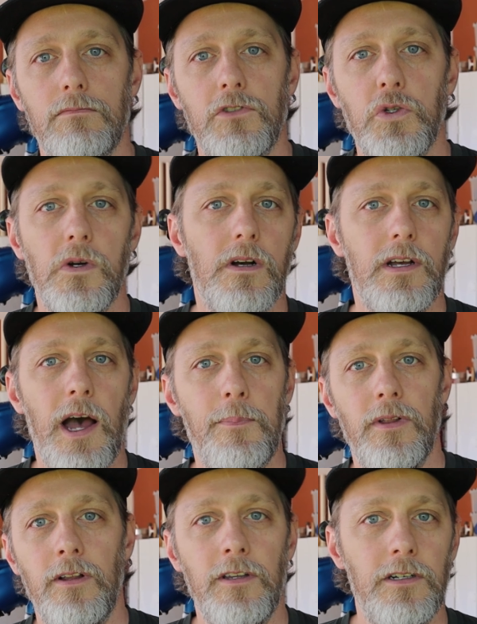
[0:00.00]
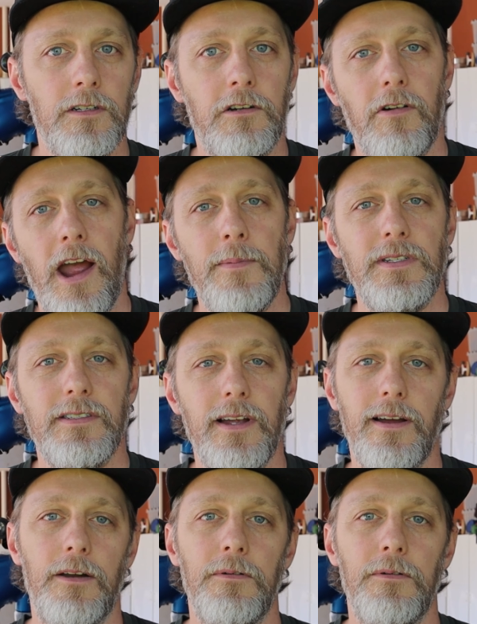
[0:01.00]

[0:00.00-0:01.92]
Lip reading: So a couple of little gripes. I